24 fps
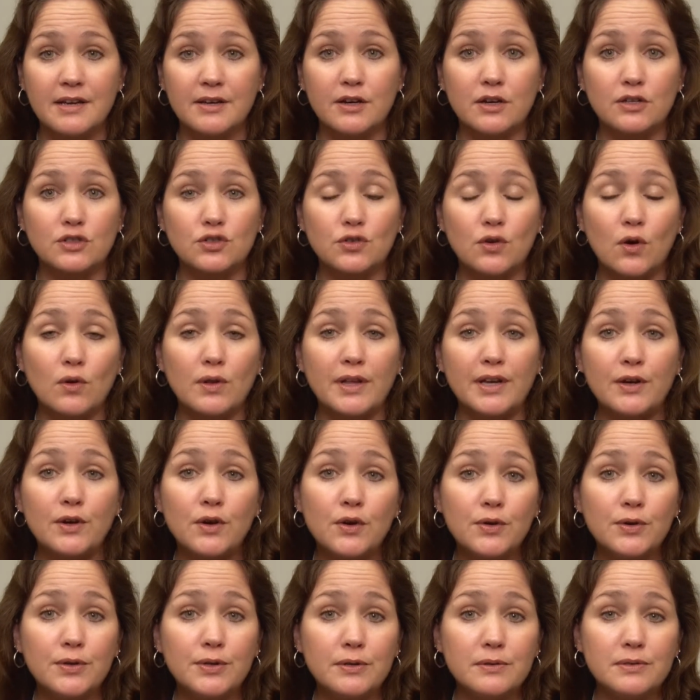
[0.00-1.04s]
controlling
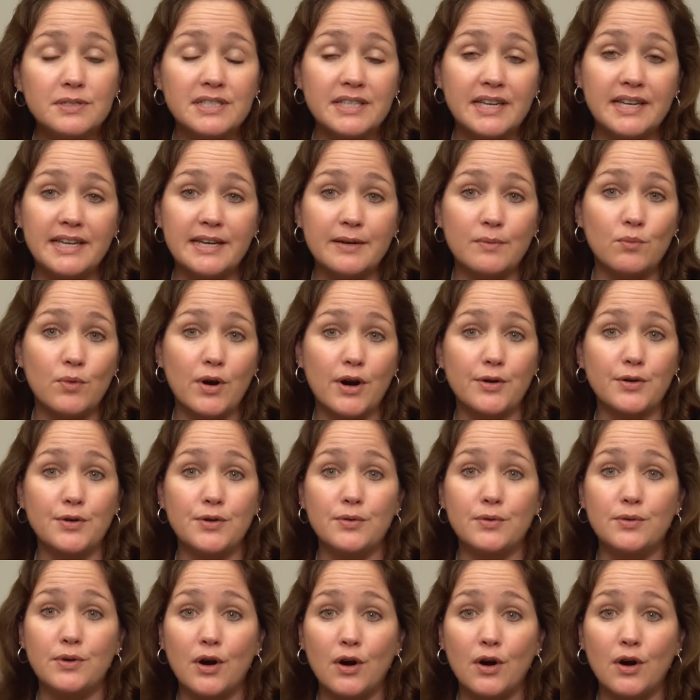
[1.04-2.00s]
who you see and where you